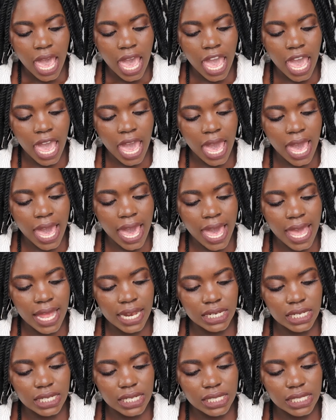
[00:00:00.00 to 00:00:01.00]

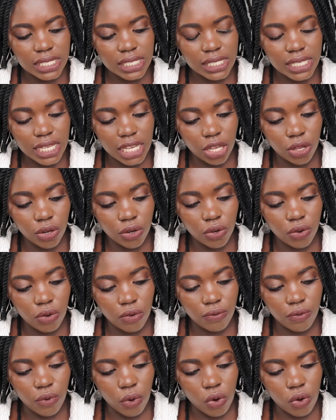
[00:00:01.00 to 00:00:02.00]
and second
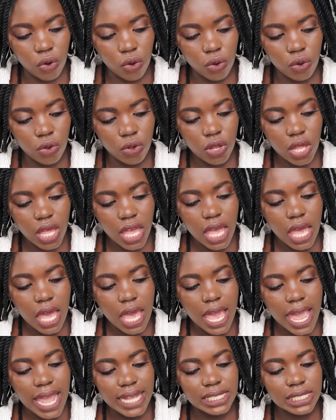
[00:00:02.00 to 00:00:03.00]
of all,
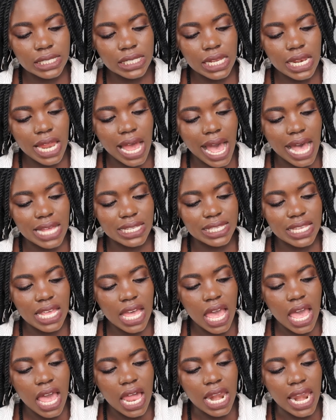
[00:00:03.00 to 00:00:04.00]
it still has
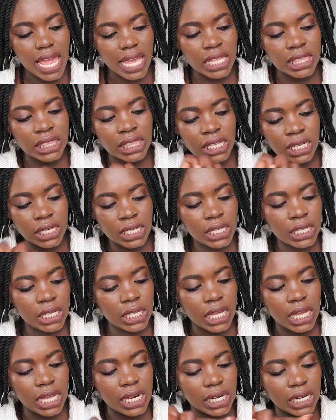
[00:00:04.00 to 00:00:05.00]
like
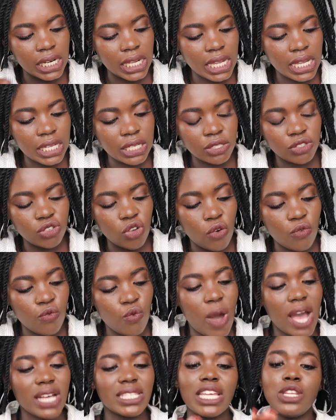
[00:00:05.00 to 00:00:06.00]
3 rings of
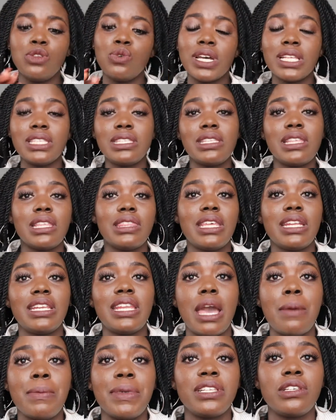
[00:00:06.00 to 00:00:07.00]
wax, and you can see that the
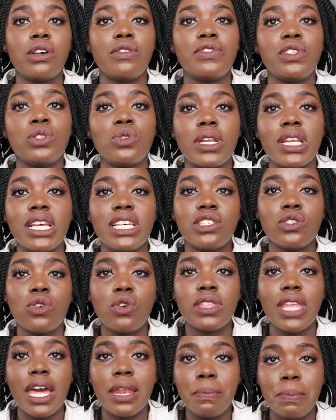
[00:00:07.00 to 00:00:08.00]
diameter of this one is
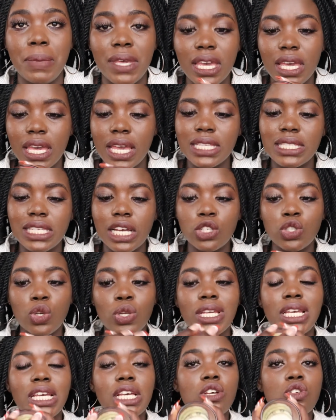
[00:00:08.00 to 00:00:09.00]
not that big. It's
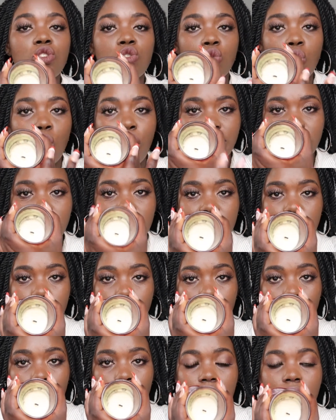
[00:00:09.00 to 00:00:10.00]
actually quite
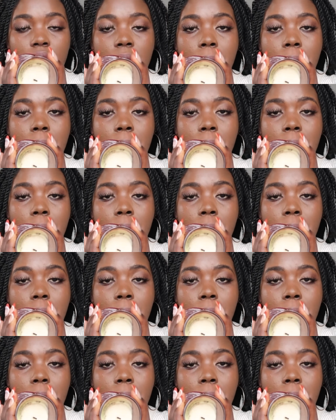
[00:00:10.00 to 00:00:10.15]
small,